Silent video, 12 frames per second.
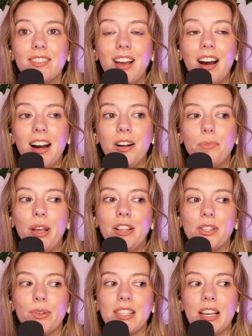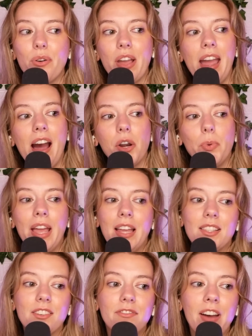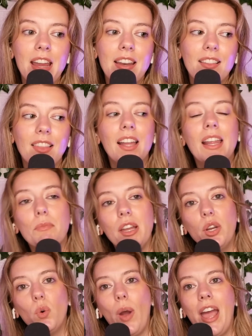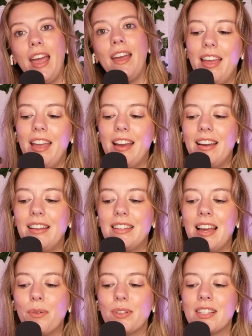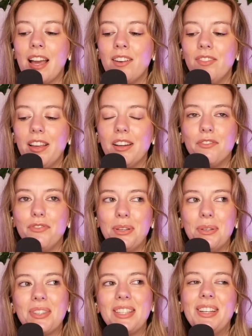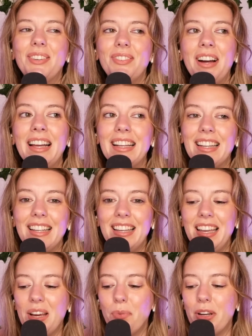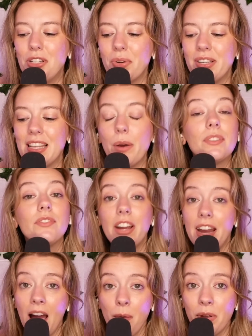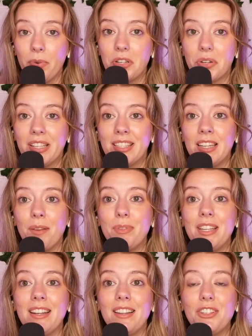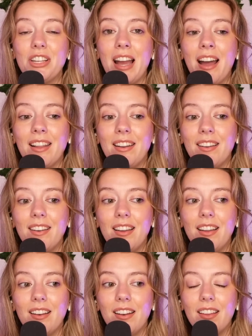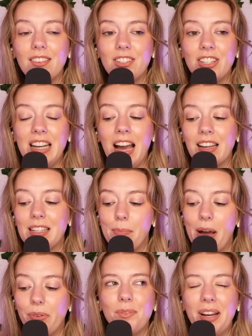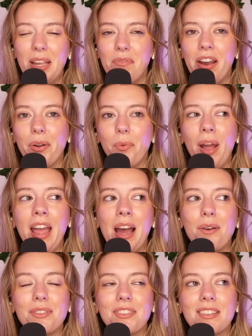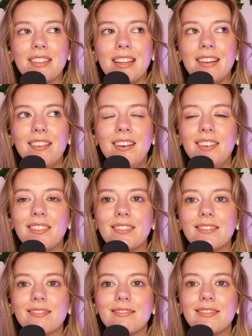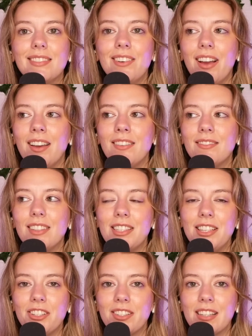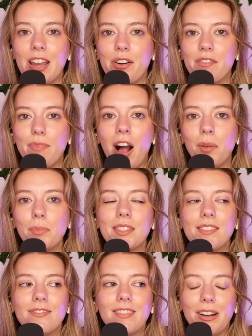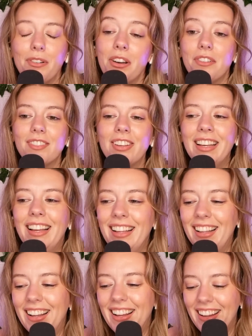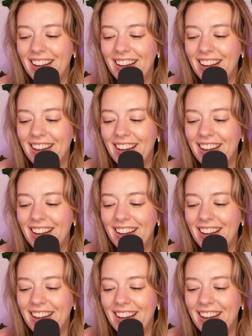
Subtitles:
And so it's like, okay, how do we end the fight and let him get away? And I was kind of like confused I was very happy when Joyce stepped in and she got in and she knocked him out. When he ran away, I was just like, oh, okay, is he just scared of moms? I don't know.